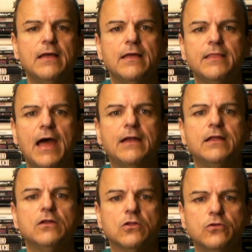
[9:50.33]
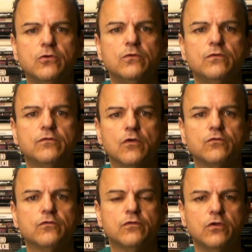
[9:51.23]
And that includes
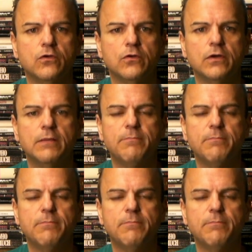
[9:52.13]
Social Security,